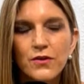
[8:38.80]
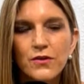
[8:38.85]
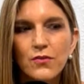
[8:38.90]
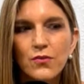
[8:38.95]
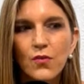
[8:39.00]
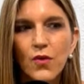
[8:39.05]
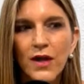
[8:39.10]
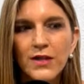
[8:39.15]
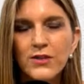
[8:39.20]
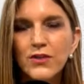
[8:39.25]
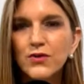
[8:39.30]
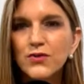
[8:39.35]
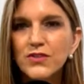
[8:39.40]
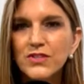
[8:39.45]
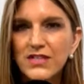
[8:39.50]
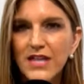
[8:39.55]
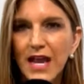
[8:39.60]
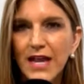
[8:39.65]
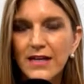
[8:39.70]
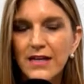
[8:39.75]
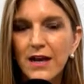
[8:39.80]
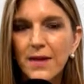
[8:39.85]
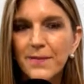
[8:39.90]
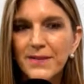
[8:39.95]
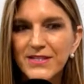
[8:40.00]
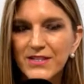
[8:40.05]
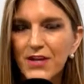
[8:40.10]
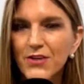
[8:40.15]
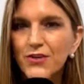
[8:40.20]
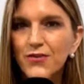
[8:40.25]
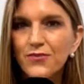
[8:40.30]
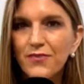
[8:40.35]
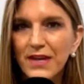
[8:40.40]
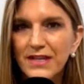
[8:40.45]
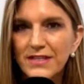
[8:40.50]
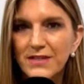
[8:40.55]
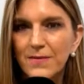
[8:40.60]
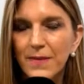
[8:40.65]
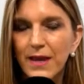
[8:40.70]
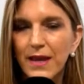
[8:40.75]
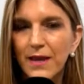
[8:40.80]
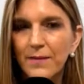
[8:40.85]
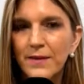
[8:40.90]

When you sign up, it's on your resume.